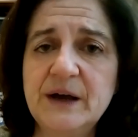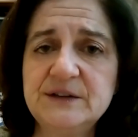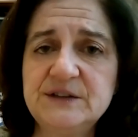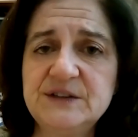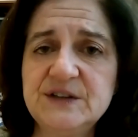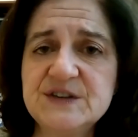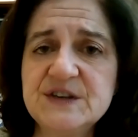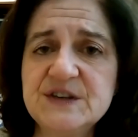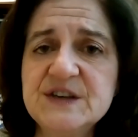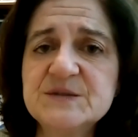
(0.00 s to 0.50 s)
a
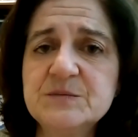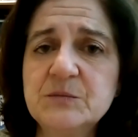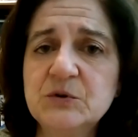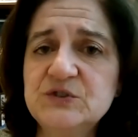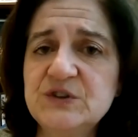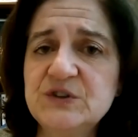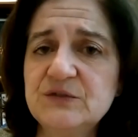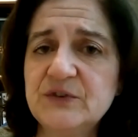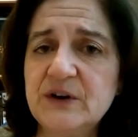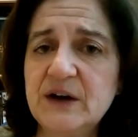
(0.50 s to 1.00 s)

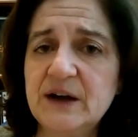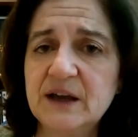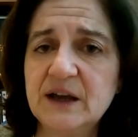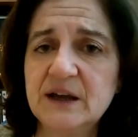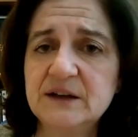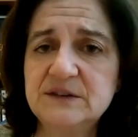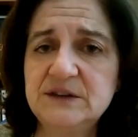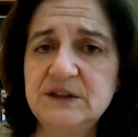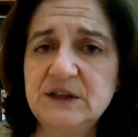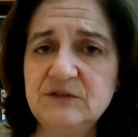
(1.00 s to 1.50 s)
disease-modifying
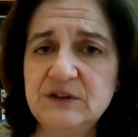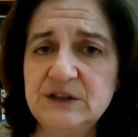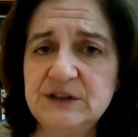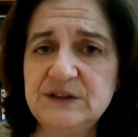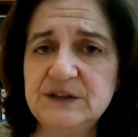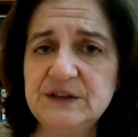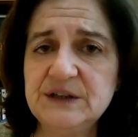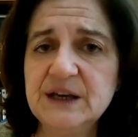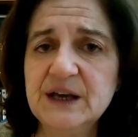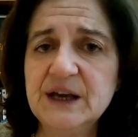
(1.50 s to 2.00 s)

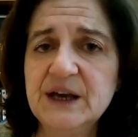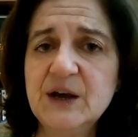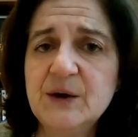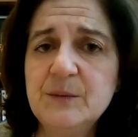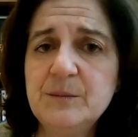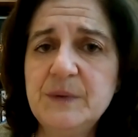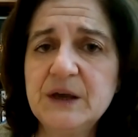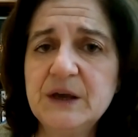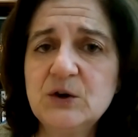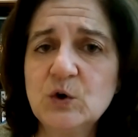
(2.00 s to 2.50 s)
activity
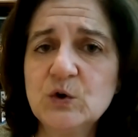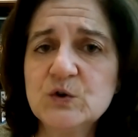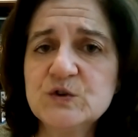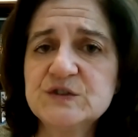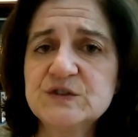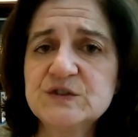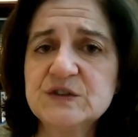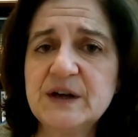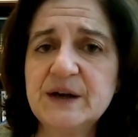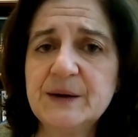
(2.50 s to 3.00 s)

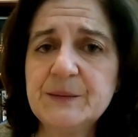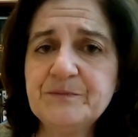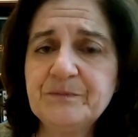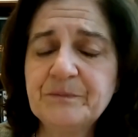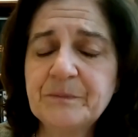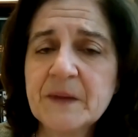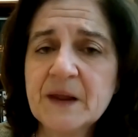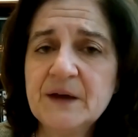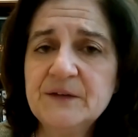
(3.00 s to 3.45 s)
because um,